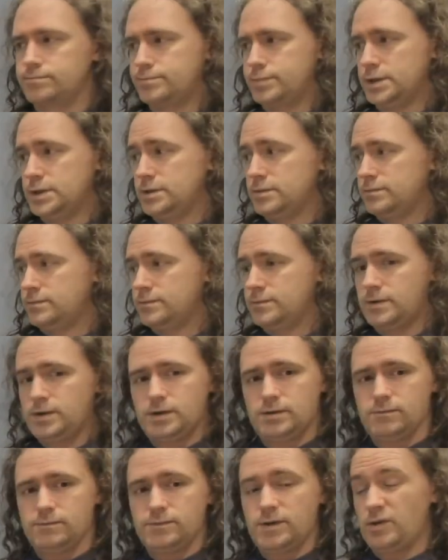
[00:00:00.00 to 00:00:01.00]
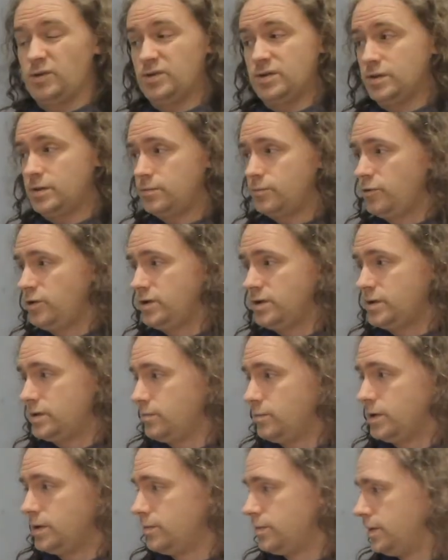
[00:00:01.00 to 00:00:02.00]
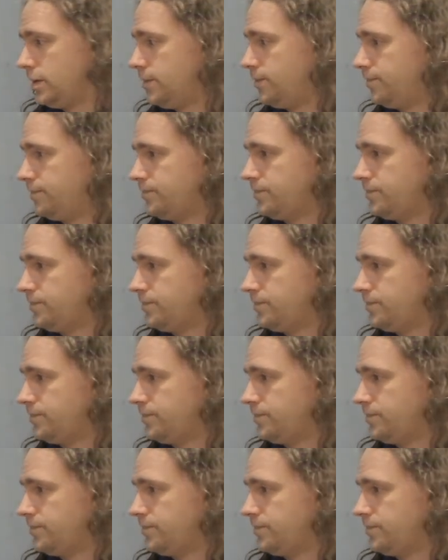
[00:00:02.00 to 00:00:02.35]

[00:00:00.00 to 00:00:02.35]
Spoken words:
But various other reasons it might be.